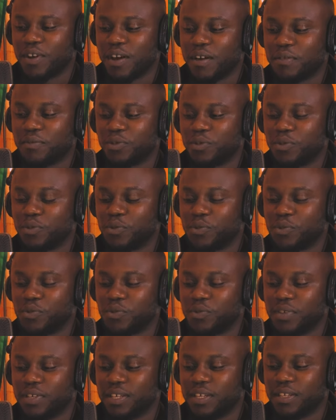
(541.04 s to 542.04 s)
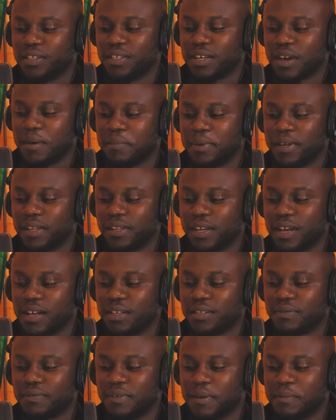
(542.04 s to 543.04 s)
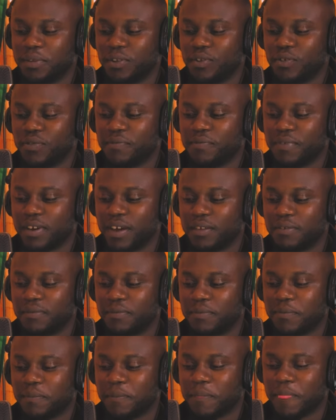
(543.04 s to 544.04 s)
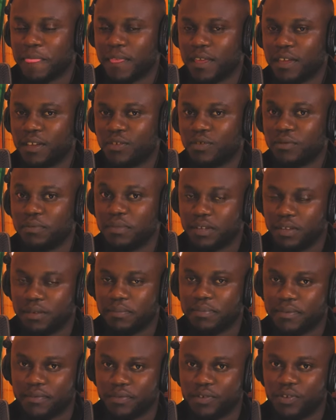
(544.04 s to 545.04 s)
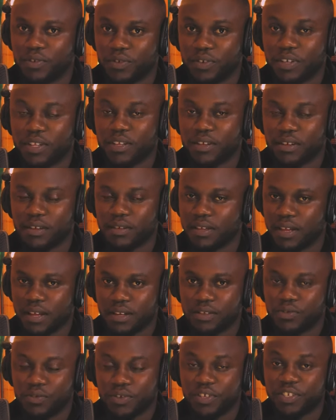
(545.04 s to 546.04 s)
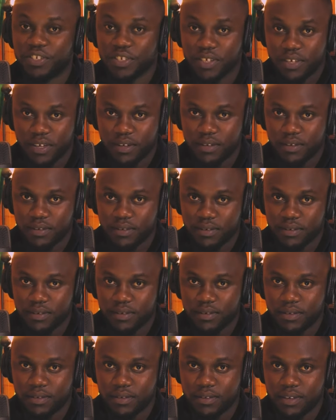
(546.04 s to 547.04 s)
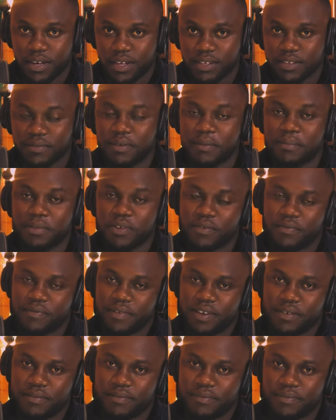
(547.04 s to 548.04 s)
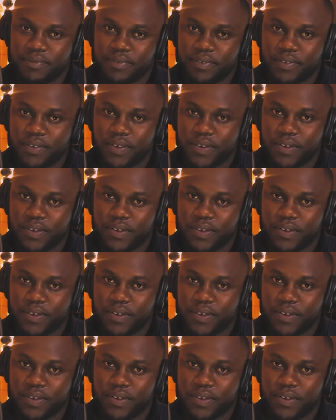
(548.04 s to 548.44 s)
have to eat carpenter as a family of five, it would be cheaper for you to eat than to eat chicken as a family of five.